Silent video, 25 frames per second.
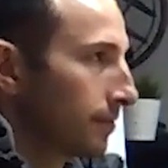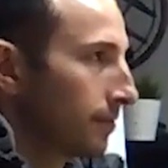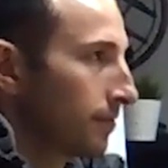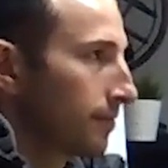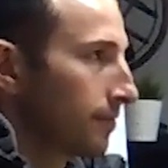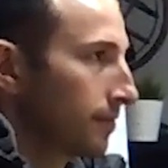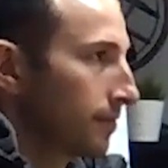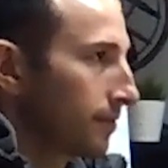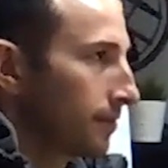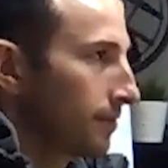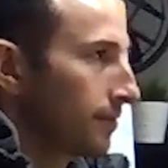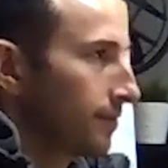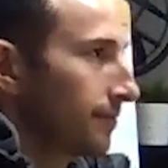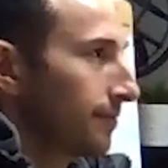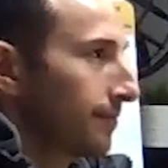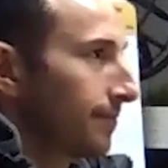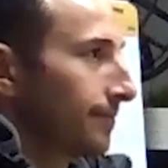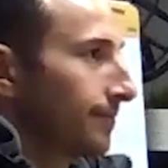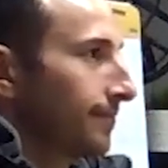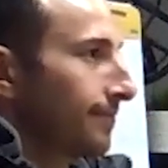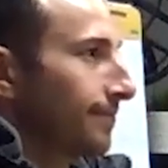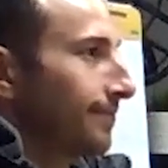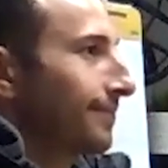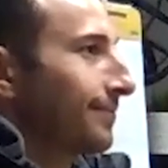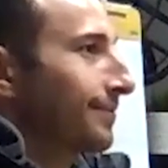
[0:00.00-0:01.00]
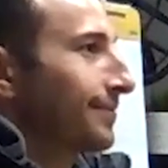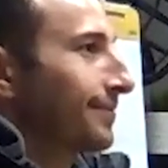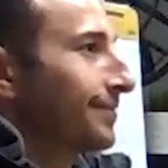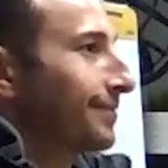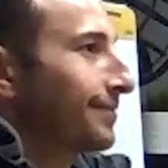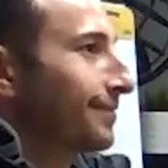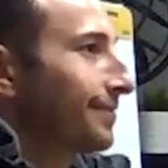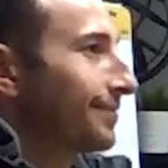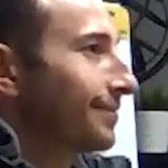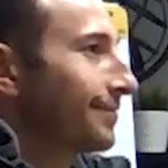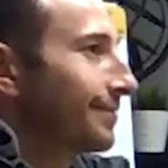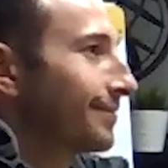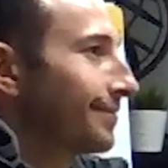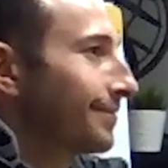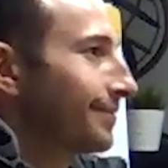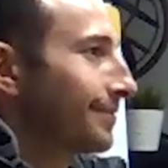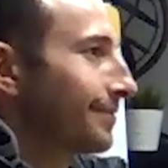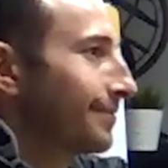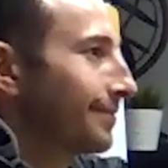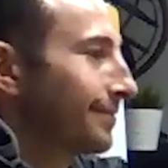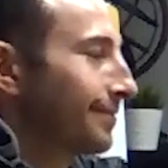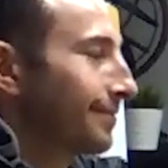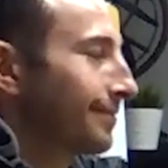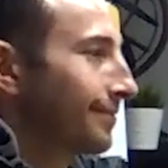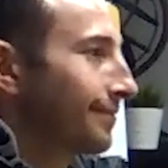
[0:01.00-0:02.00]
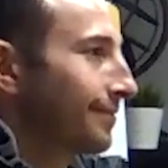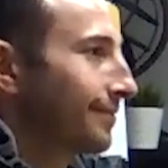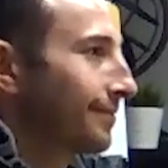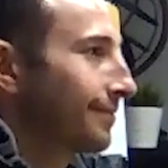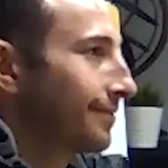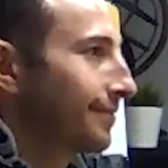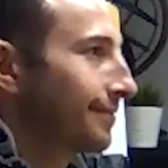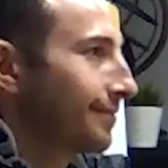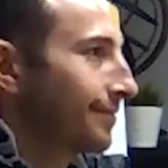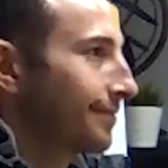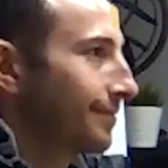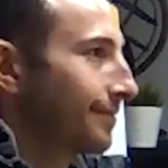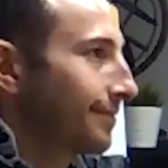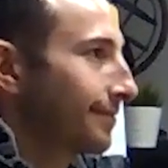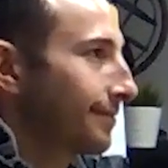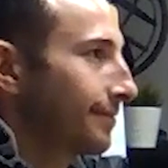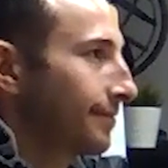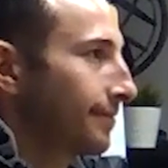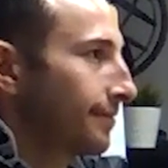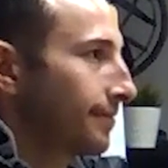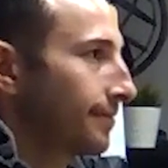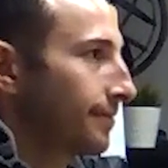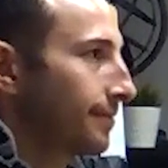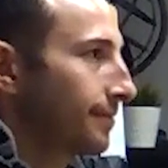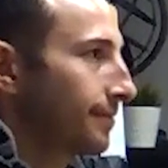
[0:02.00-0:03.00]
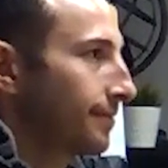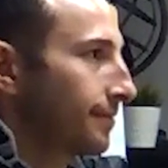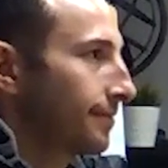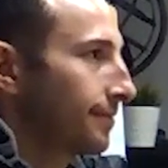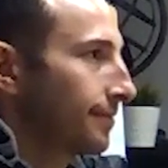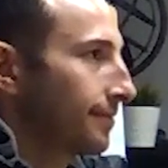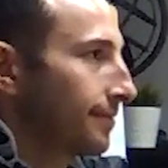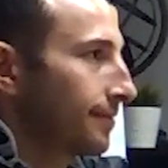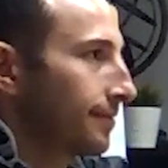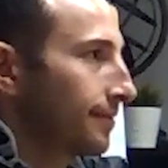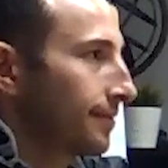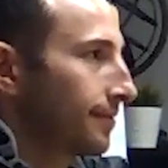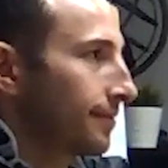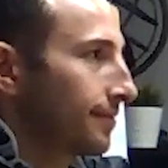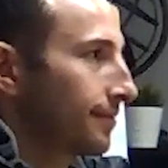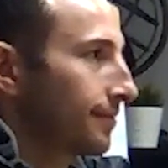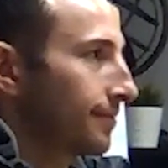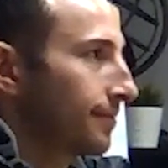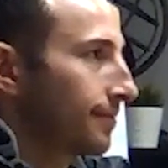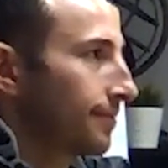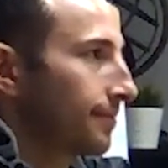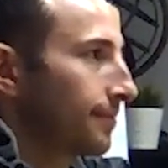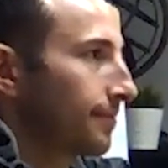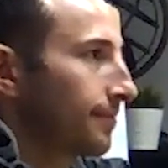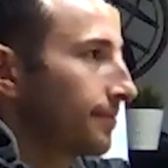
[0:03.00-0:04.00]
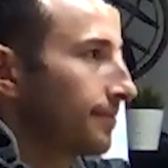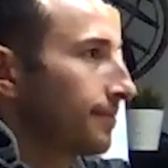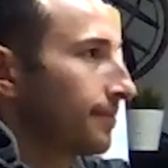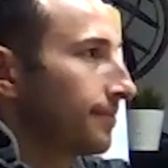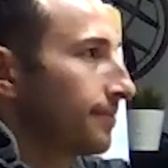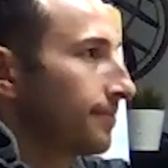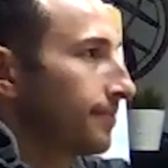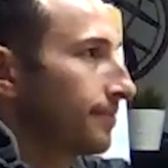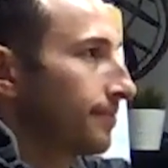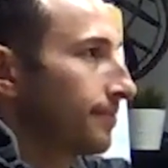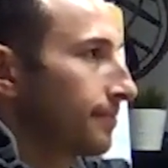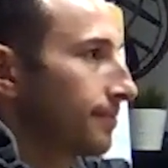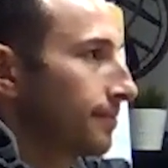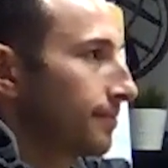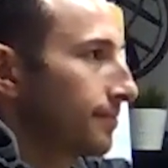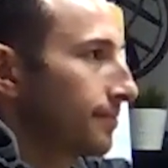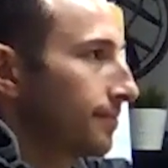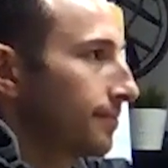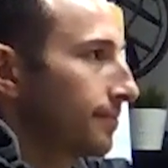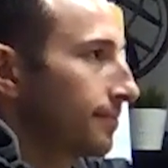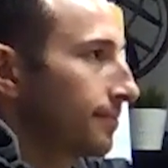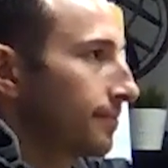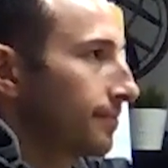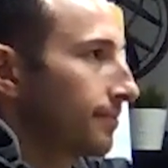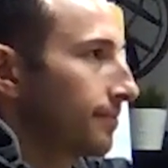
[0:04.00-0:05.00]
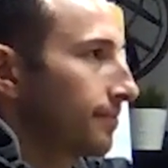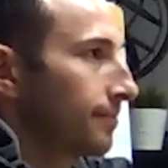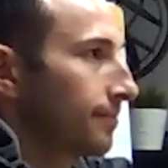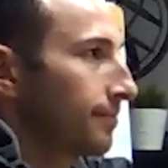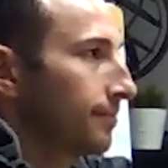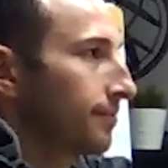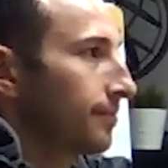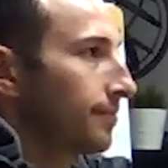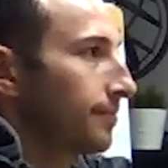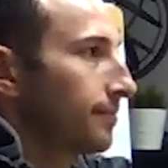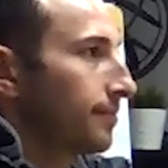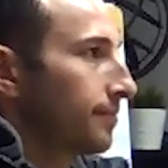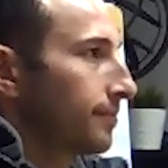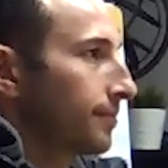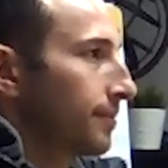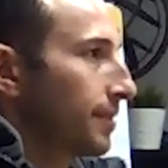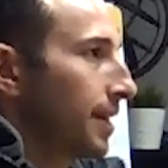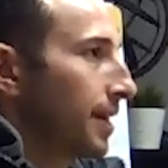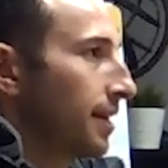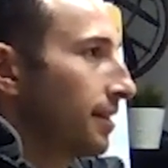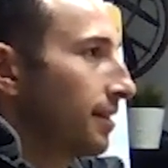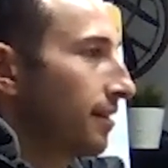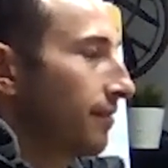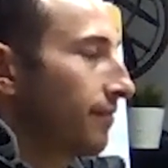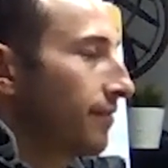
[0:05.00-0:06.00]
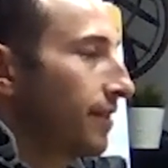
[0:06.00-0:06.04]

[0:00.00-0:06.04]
[no speech]